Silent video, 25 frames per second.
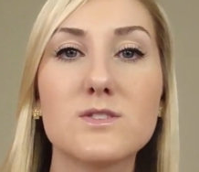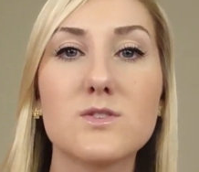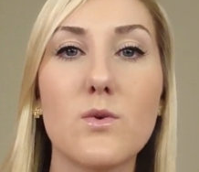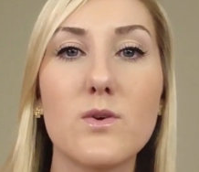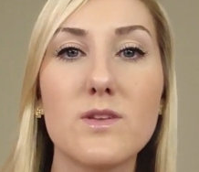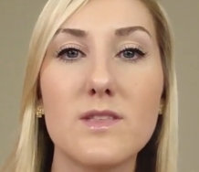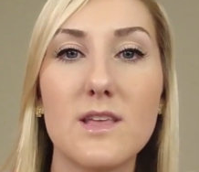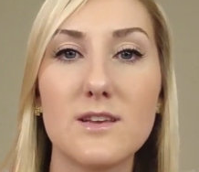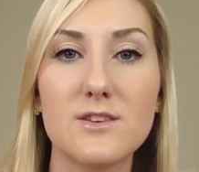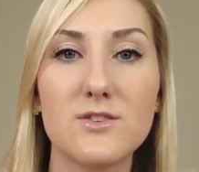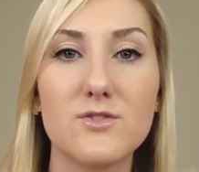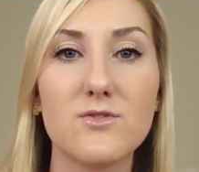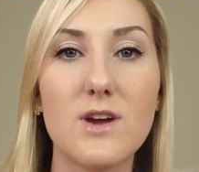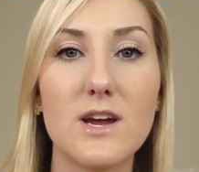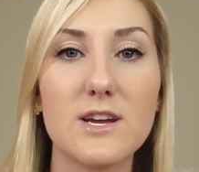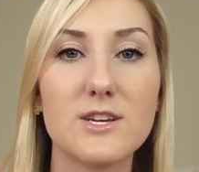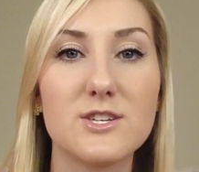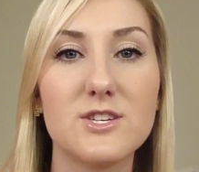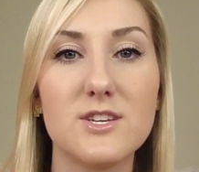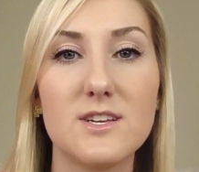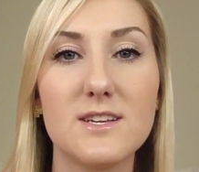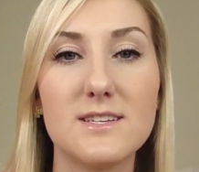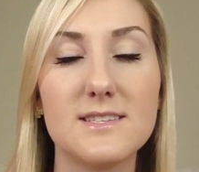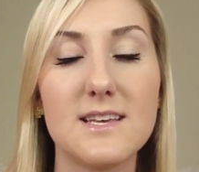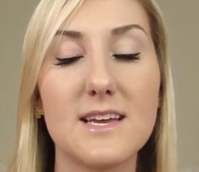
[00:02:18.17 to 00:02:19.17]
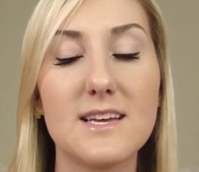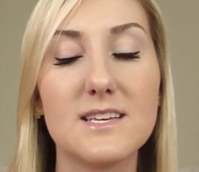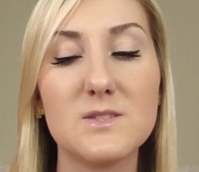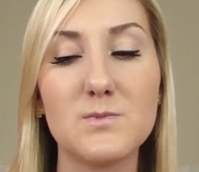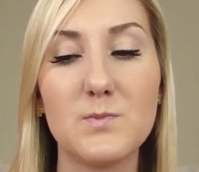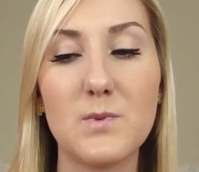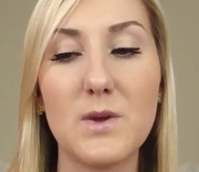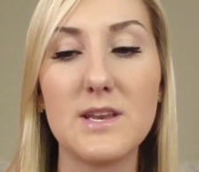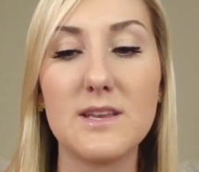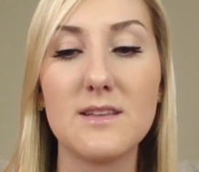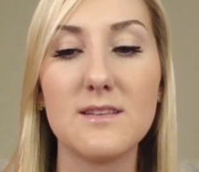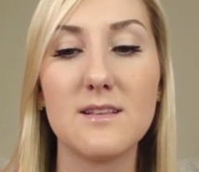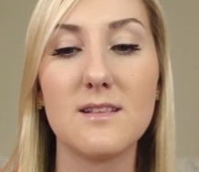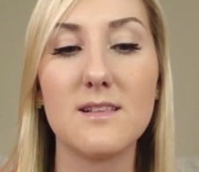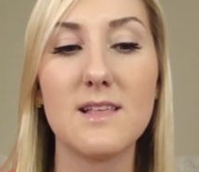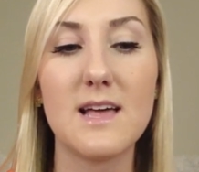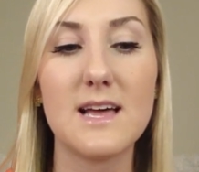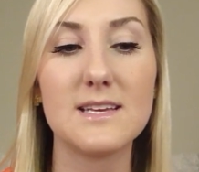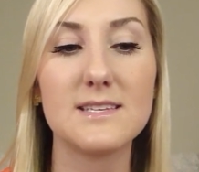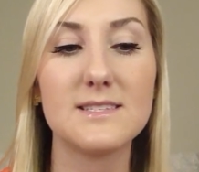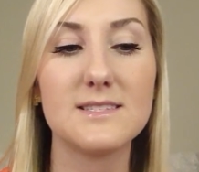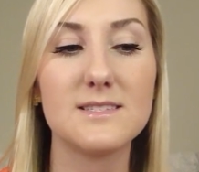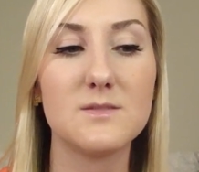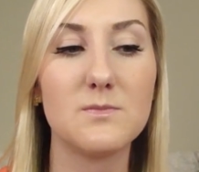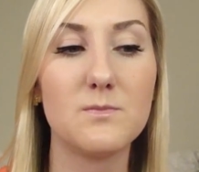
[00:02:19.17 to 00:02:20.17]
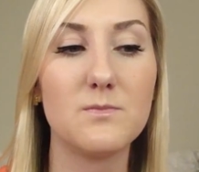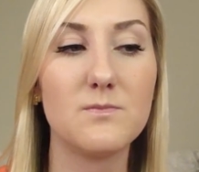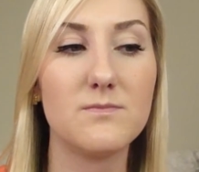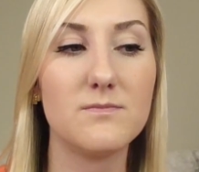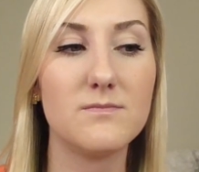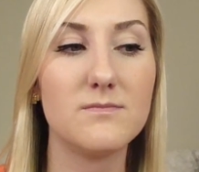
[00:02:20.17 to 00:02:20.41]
going that direction, as I explained in the last